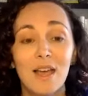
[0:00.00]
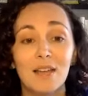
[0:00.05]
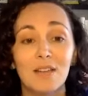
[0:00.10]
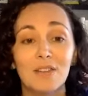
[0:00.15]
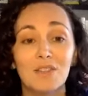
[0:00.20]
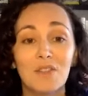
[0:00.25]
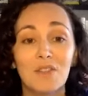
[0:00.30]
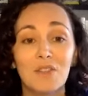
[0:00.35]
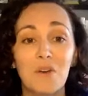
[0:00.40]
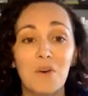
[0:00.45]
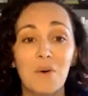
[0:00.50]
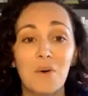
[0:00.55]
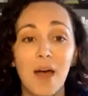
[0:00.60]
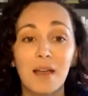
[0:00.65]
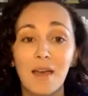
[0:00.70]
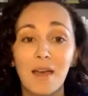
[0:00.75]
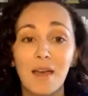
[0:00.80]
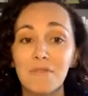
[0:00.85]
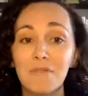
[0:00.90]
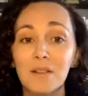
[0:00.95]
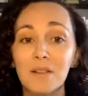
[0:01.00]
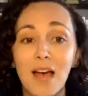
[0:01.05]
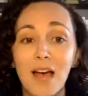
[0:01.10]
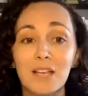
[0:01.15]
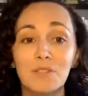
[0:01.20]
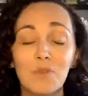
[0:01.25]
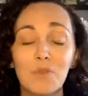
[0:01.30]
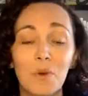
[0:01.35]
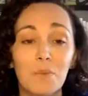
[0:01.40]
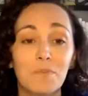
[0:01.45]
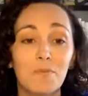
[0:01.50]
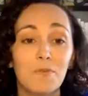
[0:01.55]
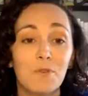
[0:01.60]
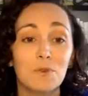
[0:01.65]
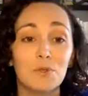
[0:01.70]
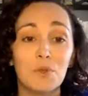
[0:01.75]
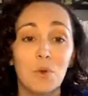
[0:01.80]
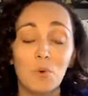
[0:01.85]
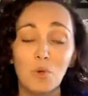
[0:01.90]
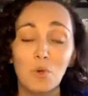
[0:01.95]
And so I left the classroom
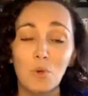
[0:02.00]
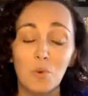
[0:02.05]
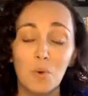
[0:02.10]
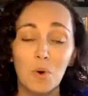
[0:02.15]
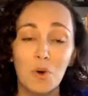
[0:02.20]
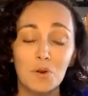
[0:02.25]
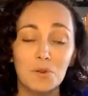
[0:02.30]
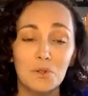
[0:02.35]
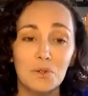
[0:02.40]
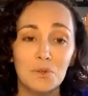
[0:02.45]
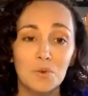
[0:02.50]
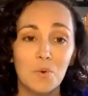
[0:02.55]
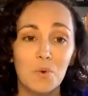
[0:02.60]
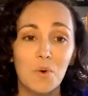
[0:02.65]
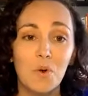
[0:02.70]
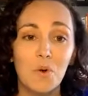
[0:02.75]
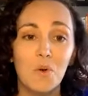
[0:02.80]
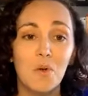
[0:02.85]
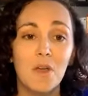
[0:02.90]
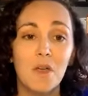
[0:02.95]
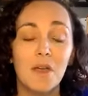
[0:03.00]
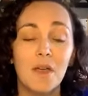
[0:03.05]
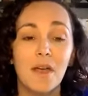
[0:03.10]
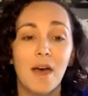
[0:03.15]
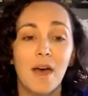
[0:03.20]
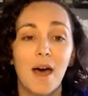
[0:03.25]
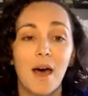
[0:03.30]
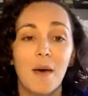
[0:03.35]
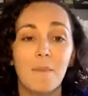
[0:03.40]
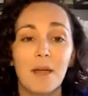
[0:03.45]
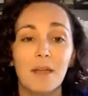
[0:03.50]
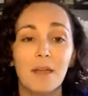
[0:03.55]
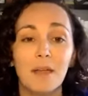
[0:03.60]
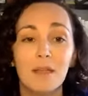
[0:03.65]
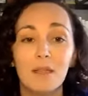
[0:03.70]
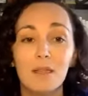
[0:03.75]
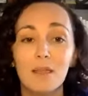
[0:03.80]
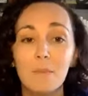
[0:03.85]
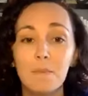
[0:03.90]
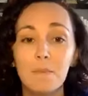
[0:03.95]
for social work school. And
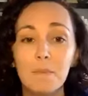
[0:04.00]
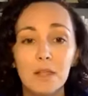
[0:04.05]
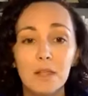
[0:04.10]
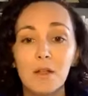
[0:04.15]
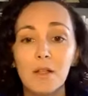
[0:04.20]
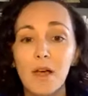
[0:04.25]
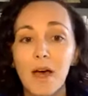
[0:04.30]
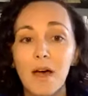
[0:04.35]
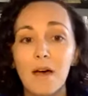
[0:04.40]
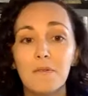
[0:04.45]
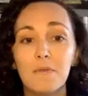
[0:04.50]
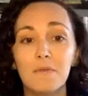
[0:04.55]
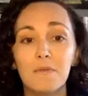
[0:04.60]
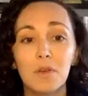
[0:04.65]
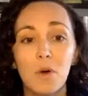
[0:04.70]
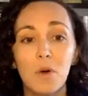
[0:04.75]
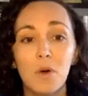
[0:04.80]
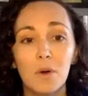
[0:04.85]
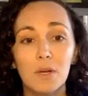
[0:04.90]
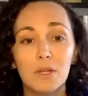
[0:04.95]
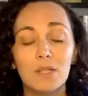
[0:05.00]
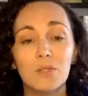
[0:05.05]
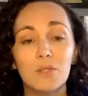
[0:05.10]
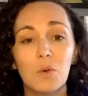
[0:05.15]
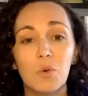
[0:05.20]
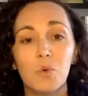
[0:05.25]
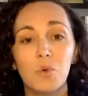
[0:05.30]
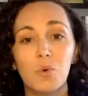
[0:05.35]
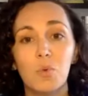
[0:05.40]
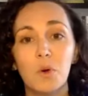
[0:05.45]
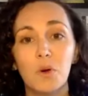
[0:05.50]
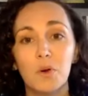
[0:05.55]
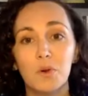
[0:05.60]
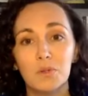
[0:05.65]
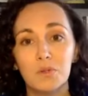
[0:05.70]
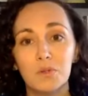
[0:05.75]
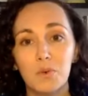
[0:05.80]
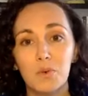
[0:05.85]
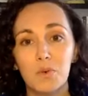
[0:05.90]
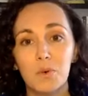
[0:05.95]
in the middle of going to social work
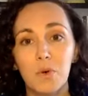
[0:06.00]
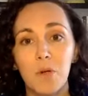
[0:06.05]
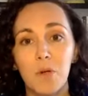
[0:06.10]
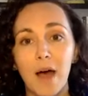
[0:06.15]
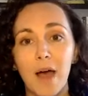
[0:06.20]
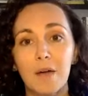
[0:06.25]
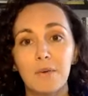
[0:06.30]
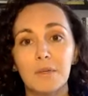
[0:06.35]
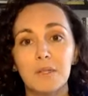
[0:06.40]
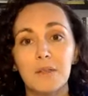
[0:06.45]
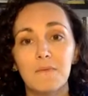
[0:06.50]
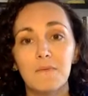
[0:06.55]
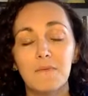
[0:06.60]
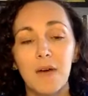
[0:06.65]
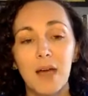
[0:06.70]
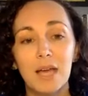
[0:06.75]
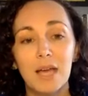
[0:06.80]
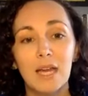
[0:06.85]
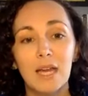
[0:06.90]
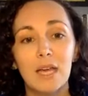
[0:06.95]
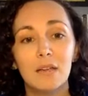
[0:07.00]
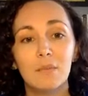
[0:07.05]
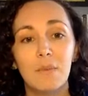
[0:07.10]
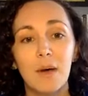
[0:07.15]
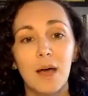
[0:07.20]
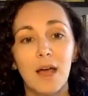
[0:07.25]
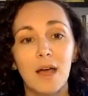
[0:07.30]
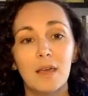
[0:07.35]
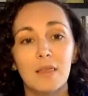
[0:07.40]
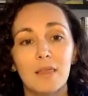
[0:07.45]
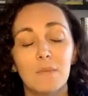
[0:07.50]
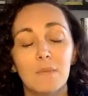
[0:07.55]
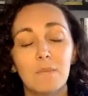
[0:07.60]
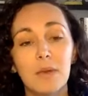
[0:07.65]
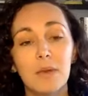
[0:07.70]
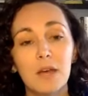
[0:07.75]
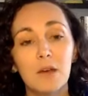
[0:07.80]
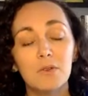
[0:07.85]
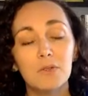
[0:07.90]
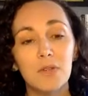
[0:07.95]
school, I was invited by the
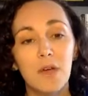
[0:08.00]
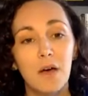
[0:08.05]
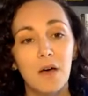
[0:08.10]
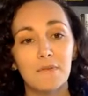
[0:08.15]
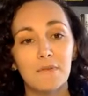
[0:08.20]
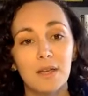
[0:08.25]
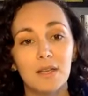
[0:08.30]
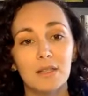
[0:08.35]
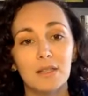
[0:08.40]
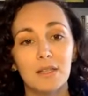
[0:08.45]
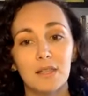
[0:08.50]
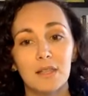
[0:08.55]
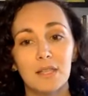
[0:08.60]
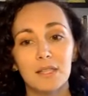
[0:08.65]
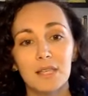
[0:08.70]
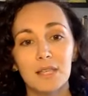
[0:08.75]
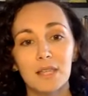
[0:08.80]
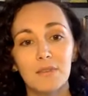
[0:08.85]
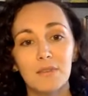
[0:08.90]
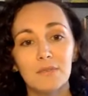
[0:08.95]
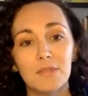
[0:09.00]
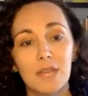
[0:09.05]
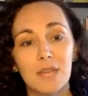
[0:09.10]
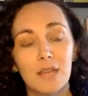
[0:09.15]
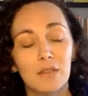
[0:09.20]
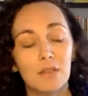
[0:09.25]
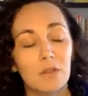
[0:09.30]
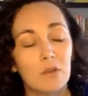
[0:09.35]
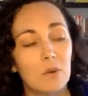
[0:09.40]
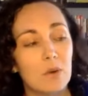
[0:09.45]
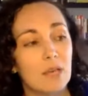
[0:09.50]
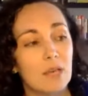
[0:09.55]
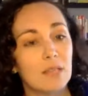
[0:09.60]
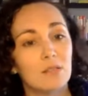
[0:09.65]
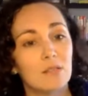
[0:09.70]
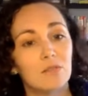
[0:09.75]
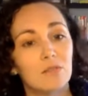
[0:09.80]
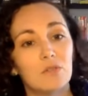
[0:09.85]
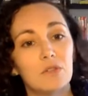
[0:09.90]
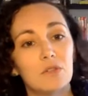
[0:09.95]
mayor's office in the city of St.
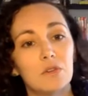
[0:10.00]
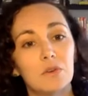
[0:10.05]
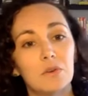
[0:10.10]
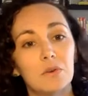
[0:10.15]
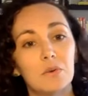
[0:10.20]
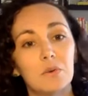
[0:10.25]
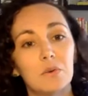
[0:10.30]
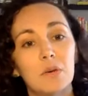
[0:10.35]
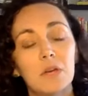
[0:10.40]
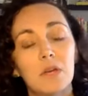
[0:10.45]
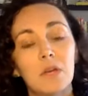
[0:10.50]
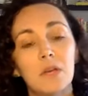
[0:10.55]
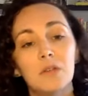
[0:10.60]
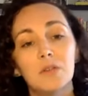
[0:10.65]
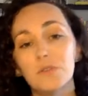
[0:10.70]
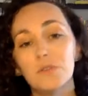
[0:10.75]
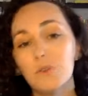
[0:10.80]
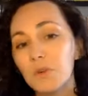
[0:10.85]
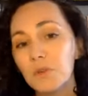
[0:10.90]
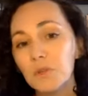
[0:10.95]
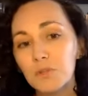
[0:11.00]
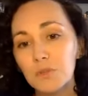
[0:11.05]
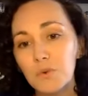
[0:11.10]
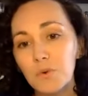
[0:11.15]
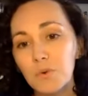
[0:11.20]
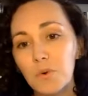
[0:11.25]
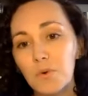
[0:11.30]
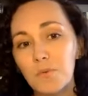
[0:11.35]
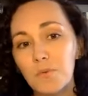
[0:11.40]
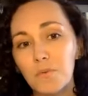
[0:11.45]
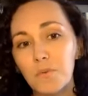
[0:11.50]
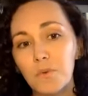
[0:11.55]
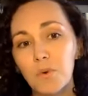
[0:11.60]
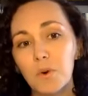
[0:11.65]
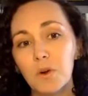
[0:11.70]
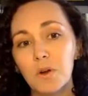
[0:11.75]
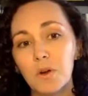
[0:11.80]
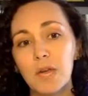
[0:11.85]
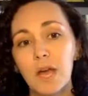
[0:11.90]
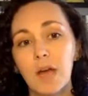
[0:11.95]
Louis to start a school
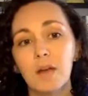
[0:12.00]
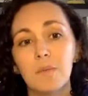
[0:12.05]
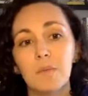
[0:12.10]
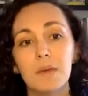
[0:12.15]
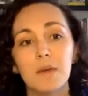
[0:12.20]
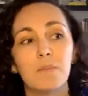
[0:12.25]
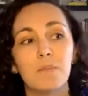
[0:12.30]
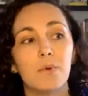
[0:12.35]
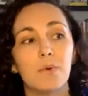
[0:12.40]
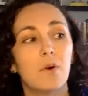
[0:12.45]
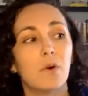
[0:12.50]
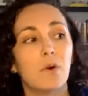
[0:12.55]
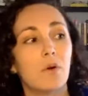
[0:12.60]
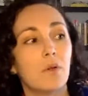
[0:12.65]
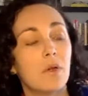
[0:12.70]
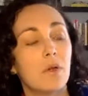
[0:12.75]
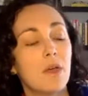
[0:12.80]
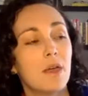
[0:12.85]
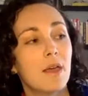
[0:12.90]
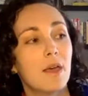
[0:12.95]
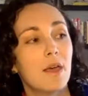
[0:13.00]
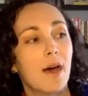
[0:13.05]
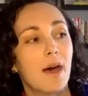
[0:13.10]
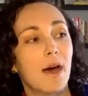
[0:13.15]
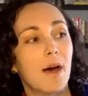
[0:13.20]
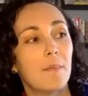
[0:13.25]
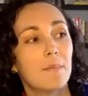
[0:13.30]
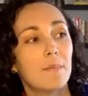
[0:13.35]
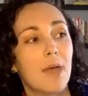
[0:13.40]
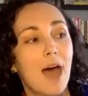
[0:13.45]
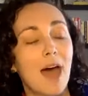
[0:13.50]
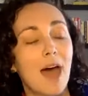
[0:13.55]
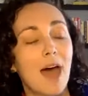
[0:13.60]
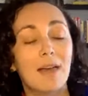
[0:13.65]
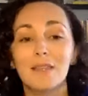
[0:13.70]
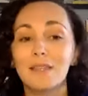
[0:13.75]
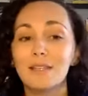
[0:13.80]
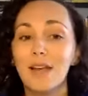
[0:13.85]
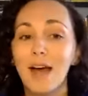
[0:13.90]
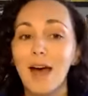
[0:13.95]
for young people. At
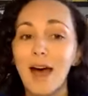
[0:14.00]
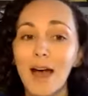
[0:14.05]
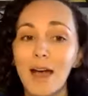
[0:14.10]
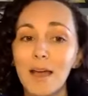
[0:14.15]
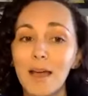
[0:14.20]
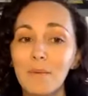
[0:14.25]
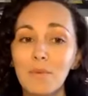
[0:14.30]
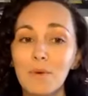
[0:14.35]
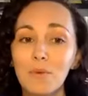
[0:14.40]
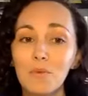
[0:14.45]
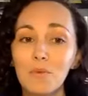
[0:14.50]
the time,